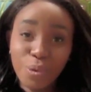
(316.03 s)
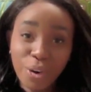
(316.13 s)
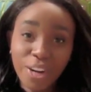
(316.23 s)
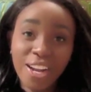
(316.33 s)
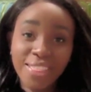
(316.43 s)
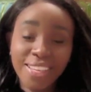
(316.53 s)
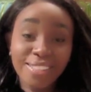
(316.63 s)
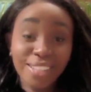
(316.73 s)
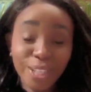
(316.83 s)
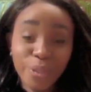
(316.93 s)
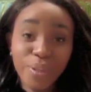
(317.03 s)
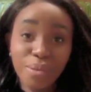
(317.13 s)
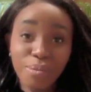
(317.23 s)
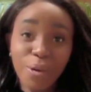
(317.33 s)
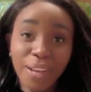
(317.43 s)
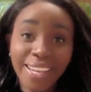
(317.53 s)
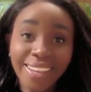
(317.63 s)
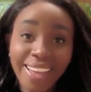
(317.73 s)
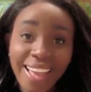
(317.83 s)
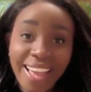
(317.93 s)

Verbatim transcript: to work on this, including Boeing,